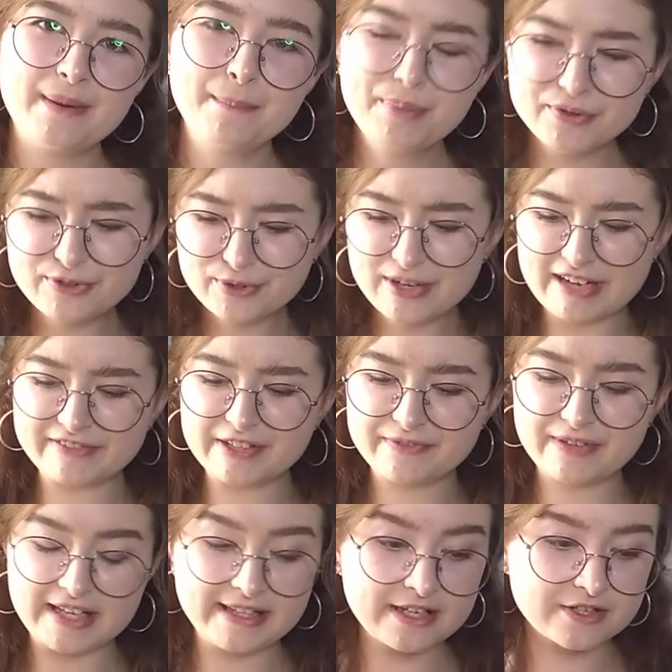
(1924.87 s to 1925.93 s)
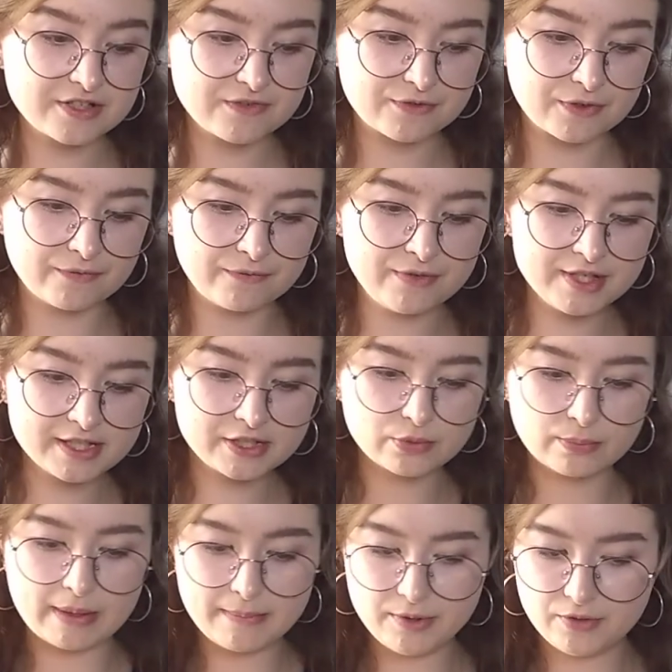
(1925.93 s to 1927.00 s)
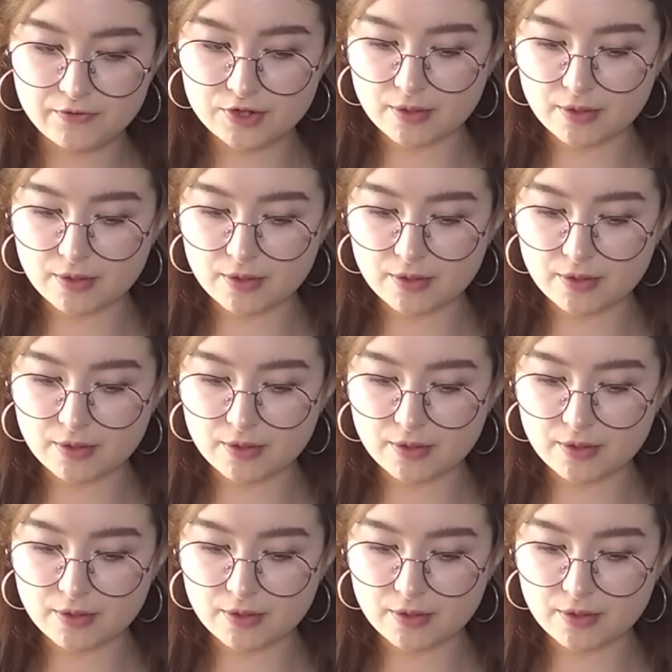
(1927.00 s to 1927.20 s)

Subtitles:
put together the energy from this to maybe